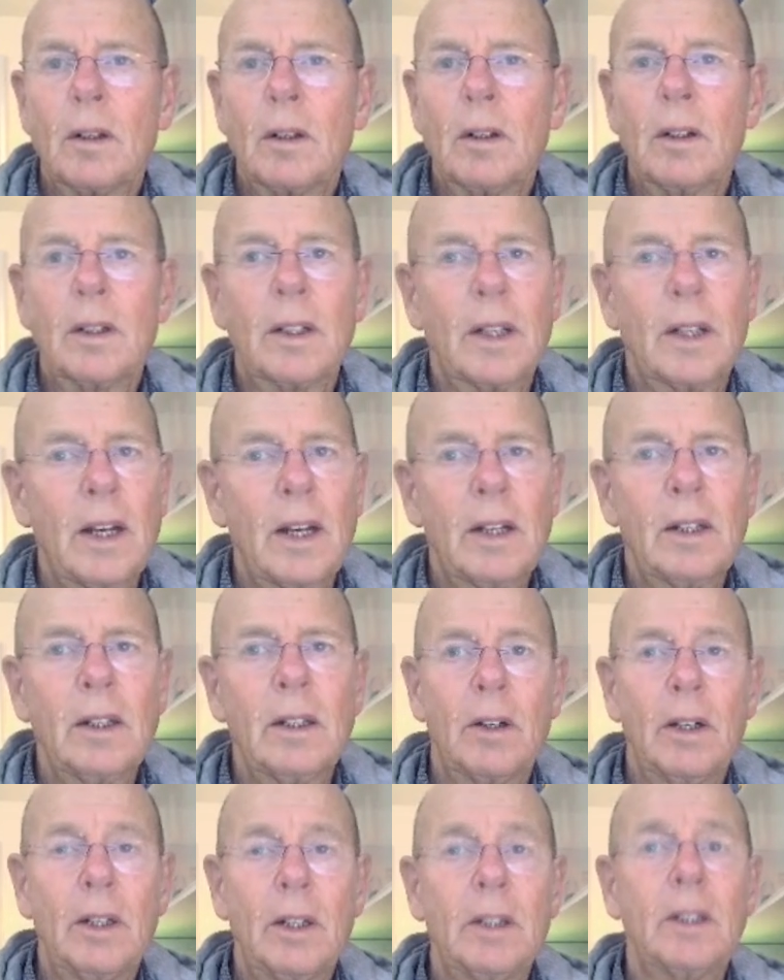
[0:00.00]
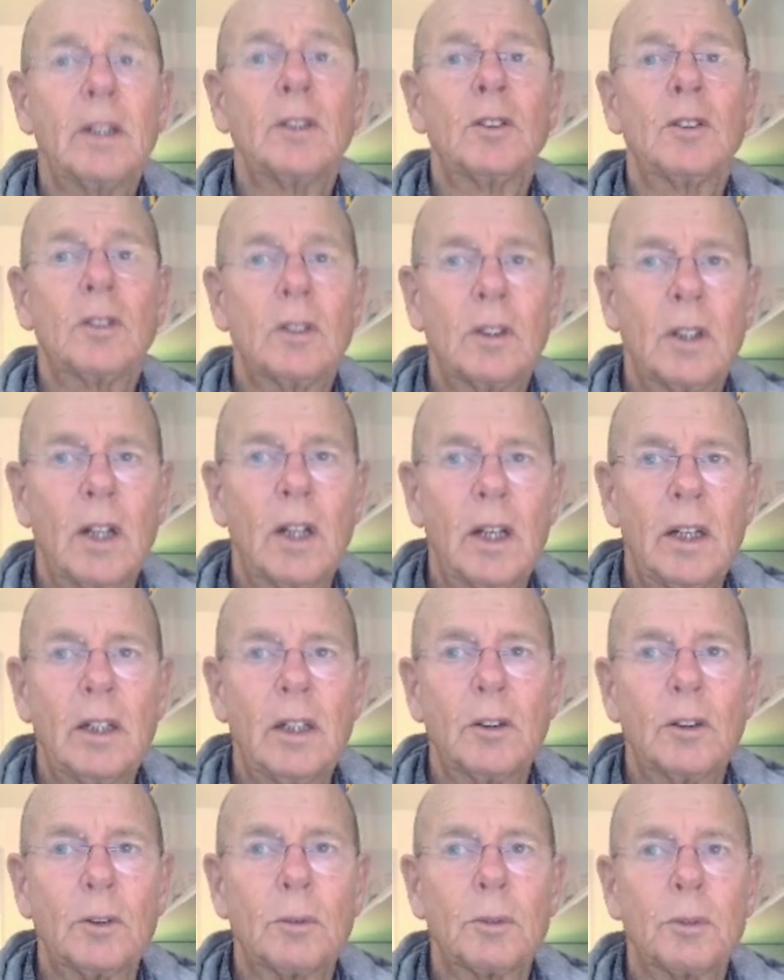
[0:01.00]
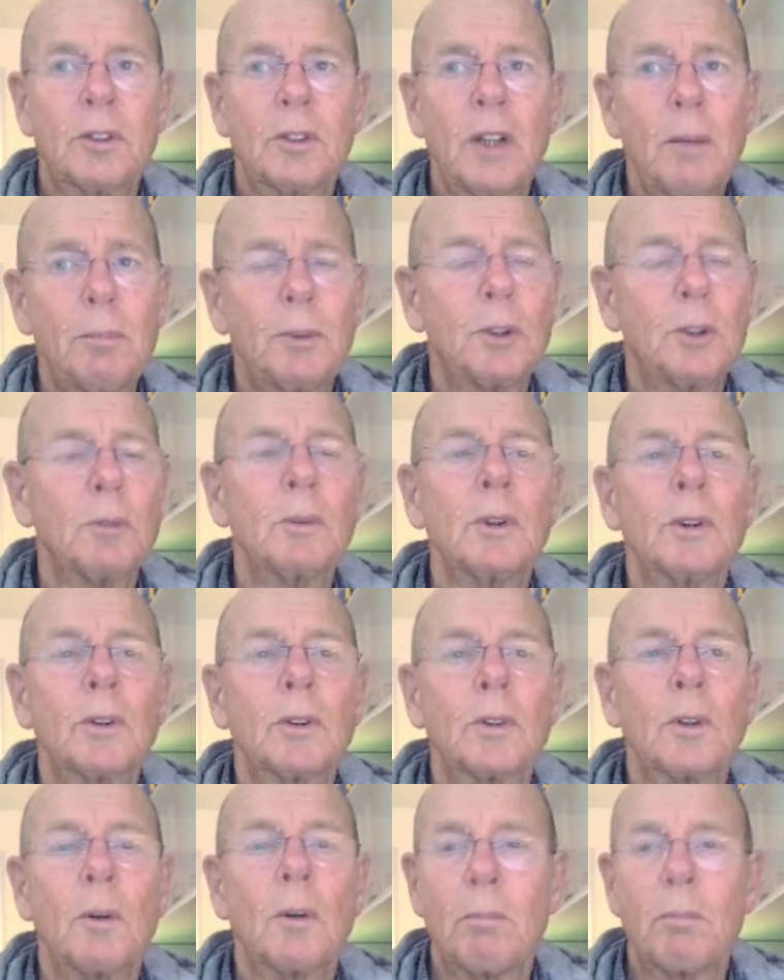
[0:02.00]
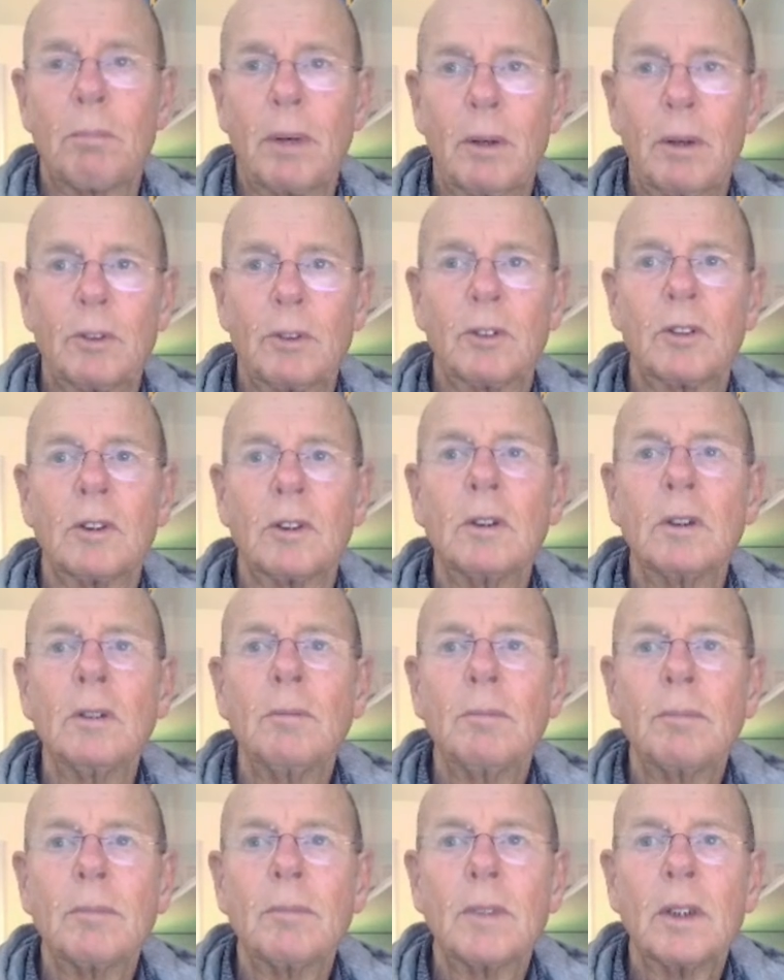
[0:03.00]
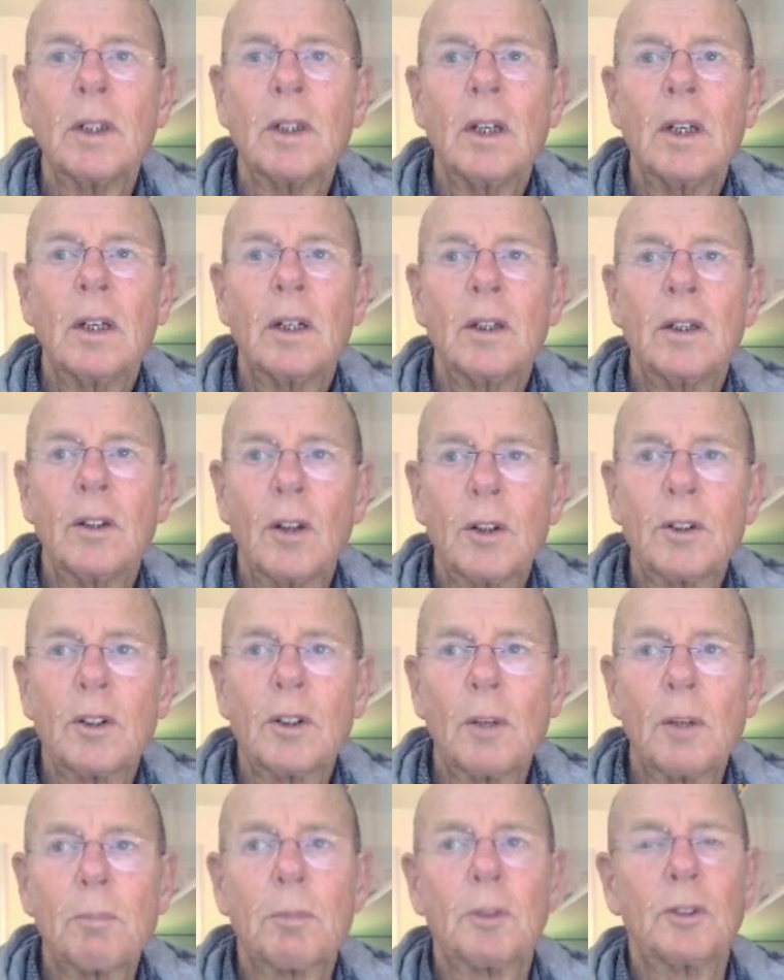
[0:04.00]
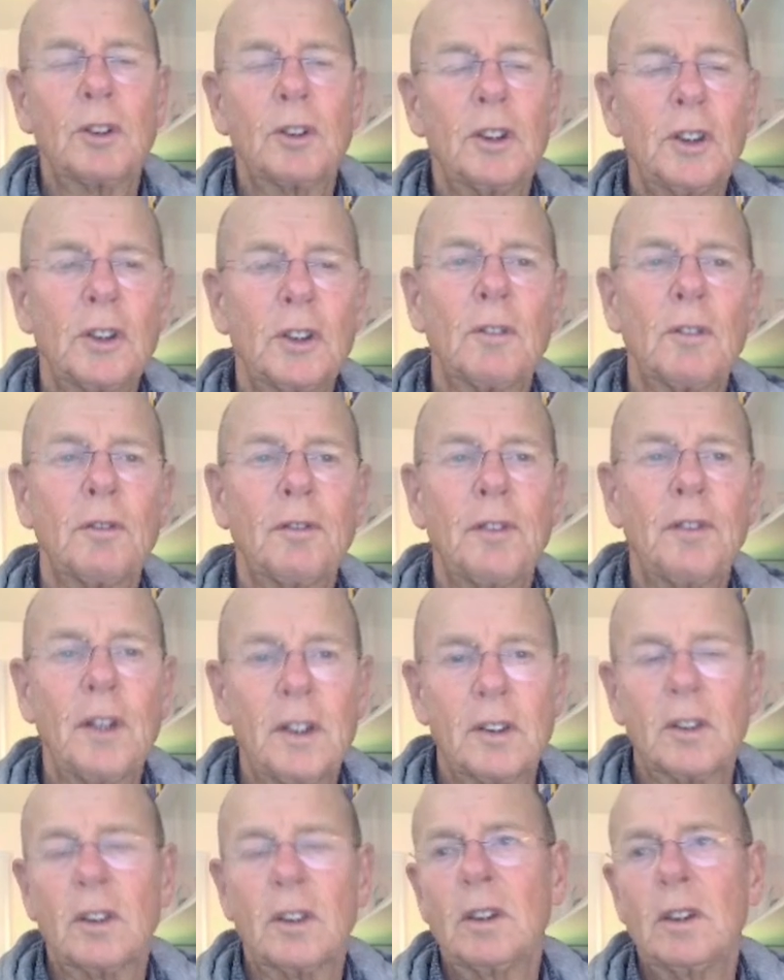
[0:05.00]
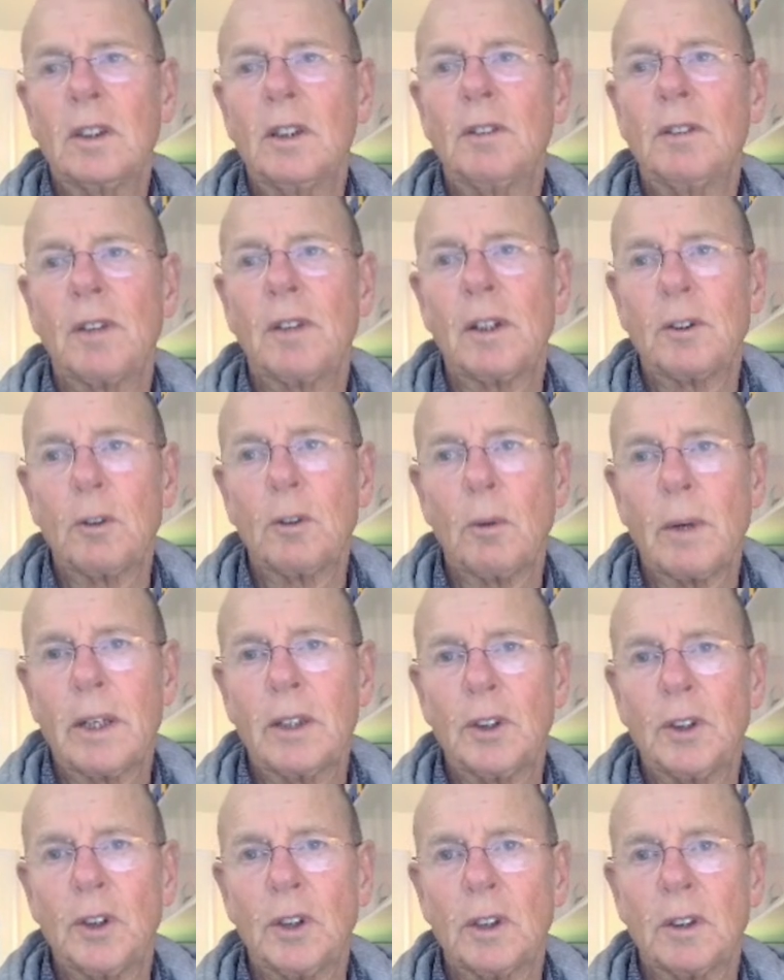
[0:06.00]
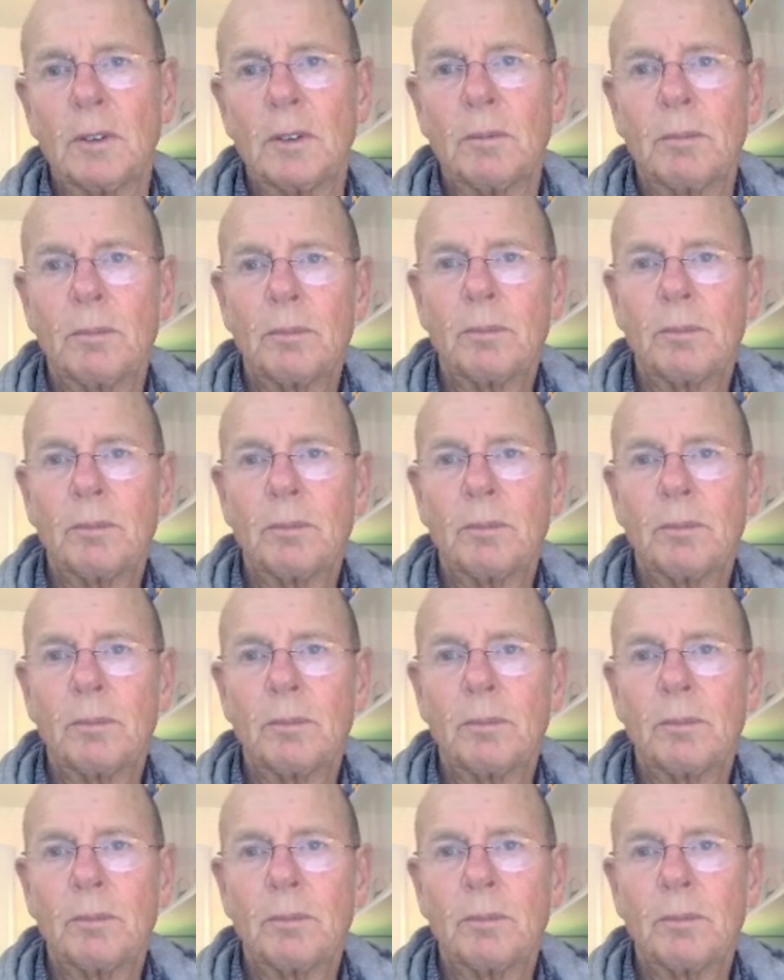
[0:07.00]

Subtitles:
Again, it is a conceptual comparison, not a precision fit evaluation.